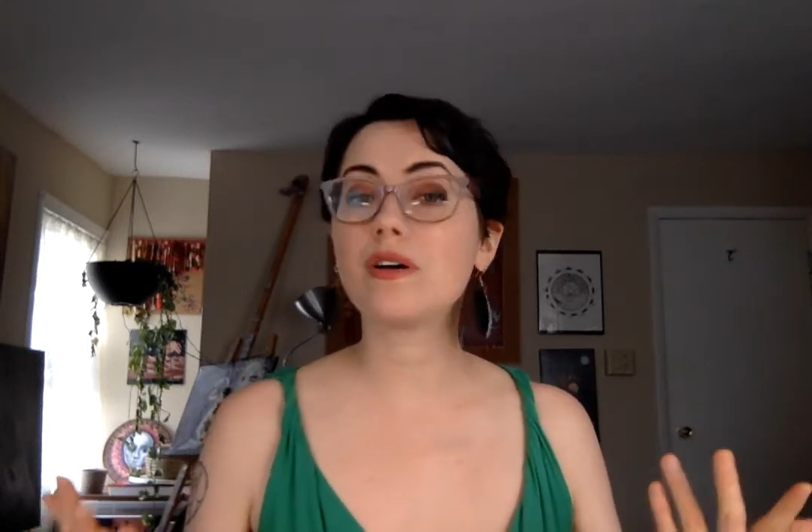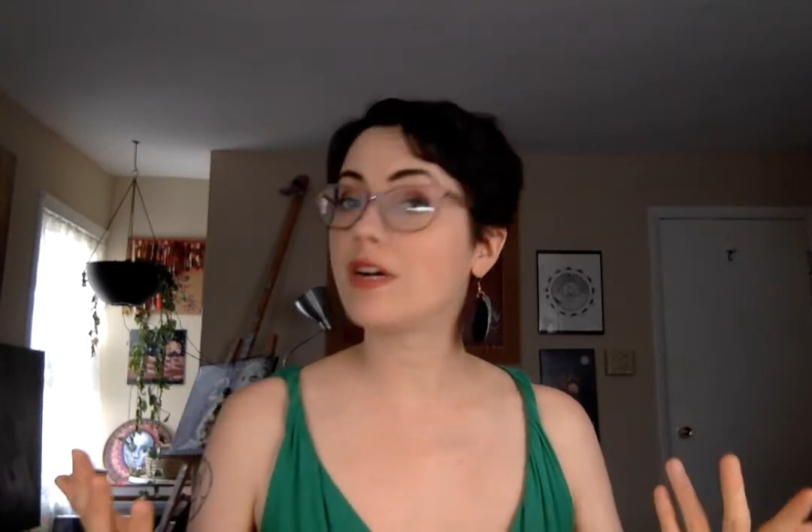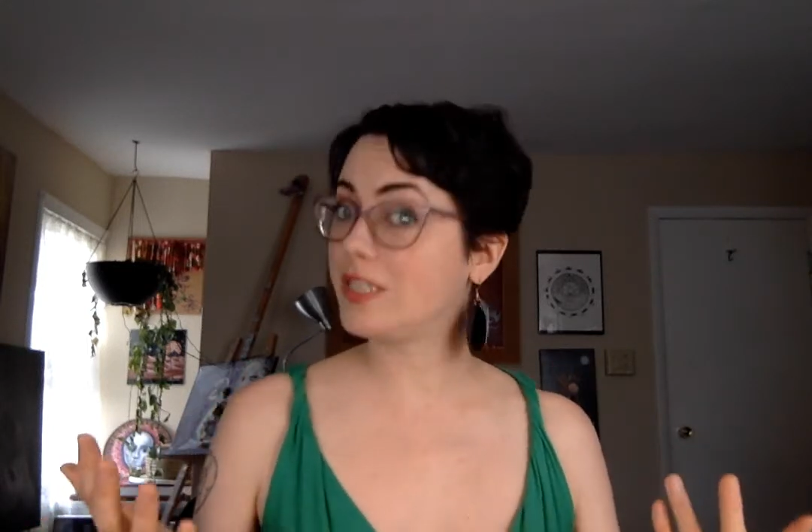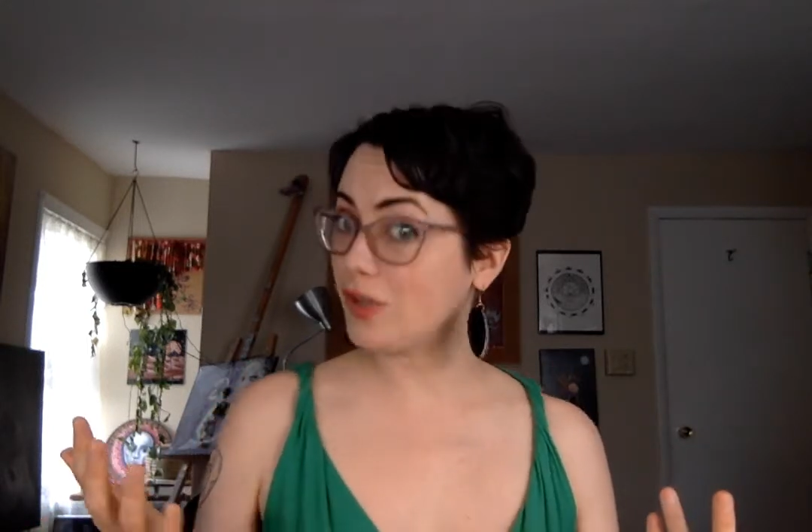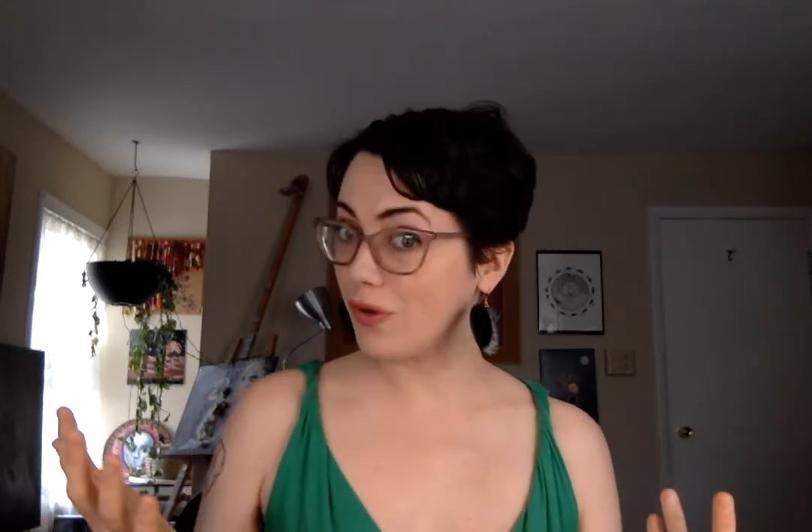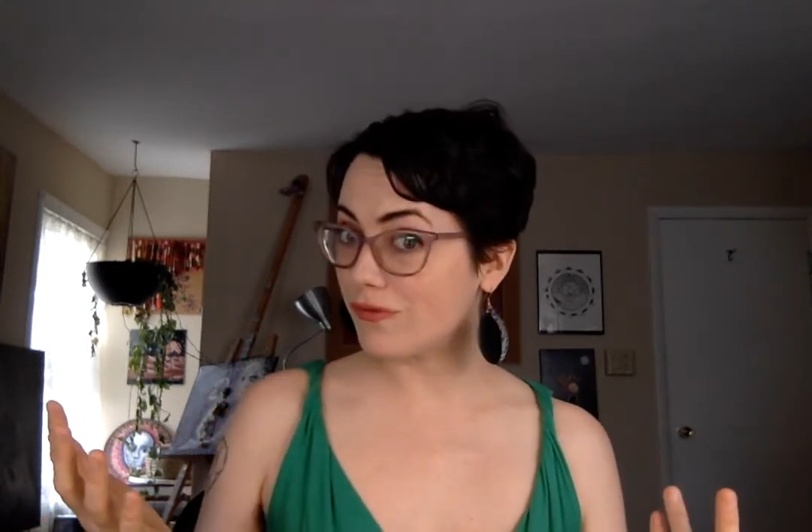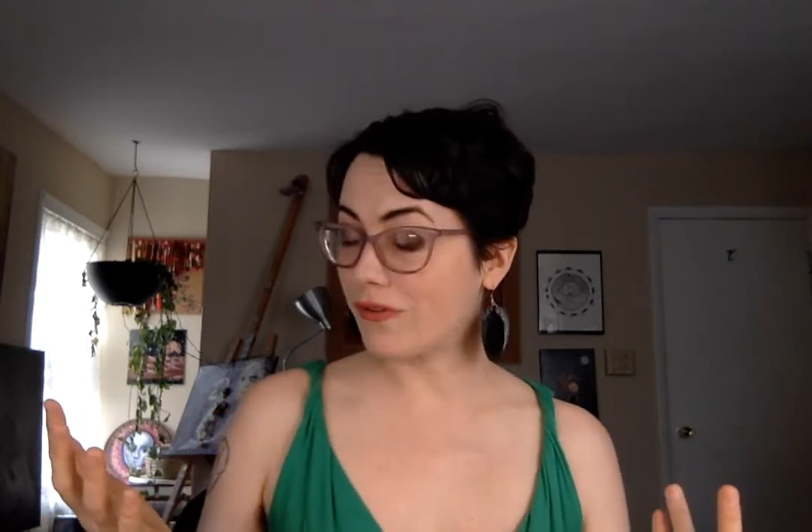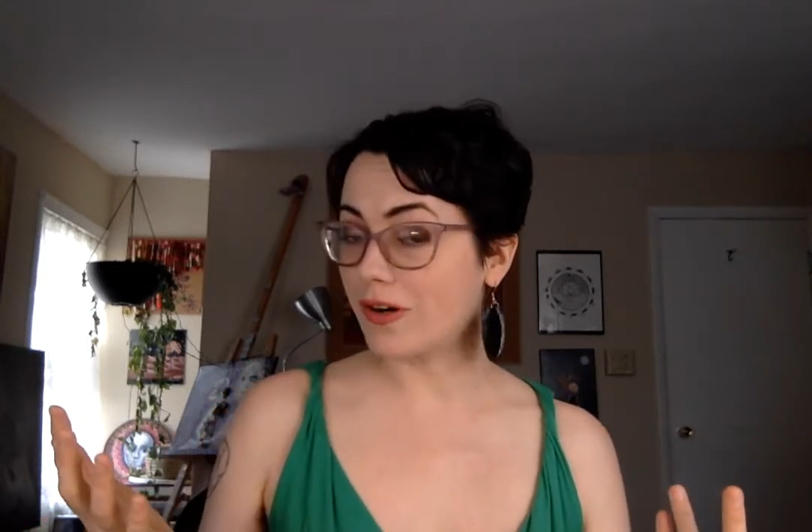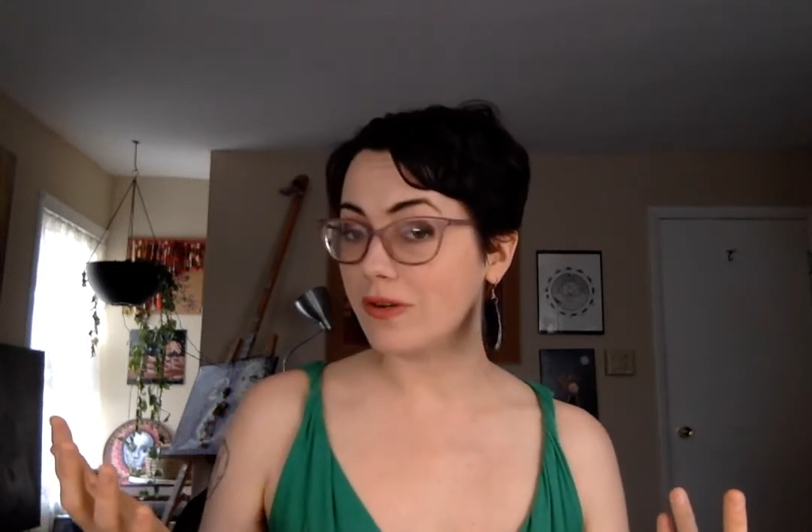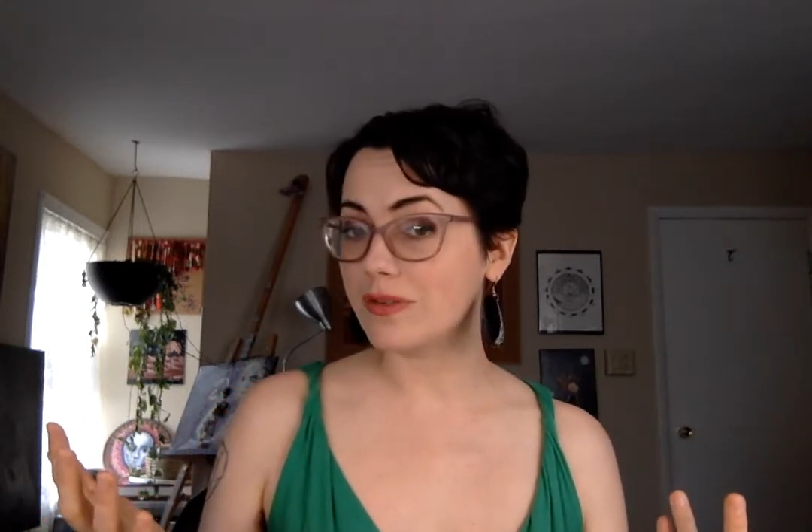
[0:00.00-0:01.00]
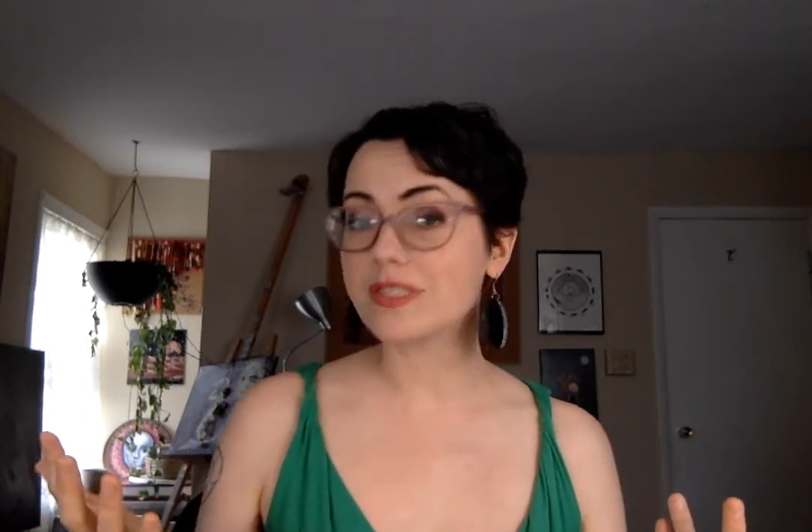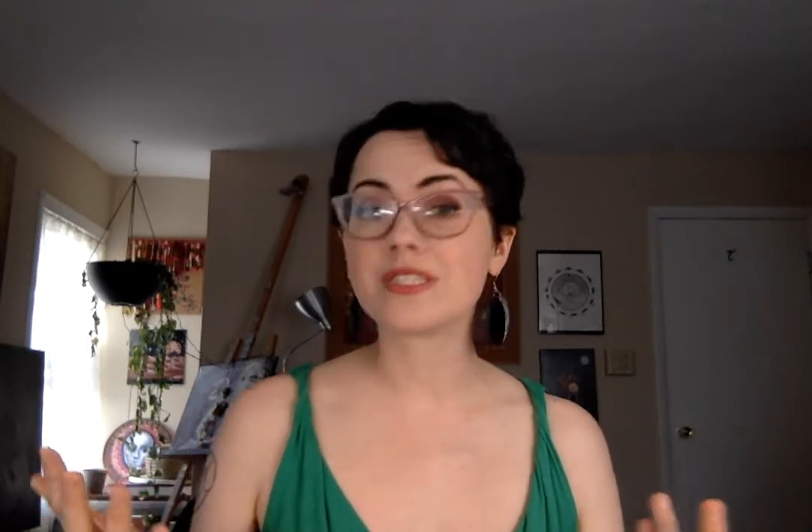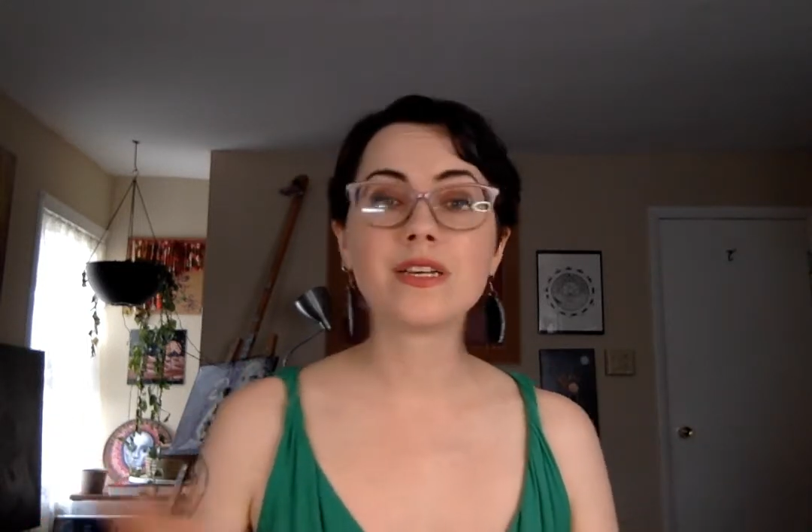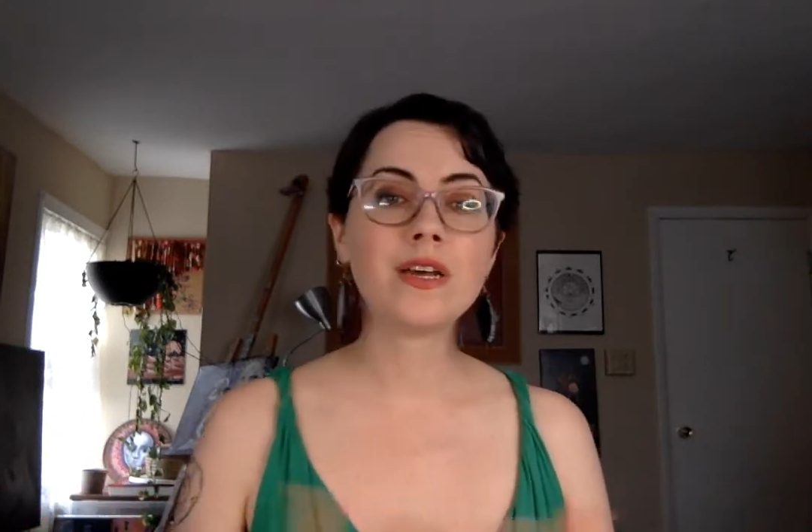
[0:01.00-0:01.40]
adult folks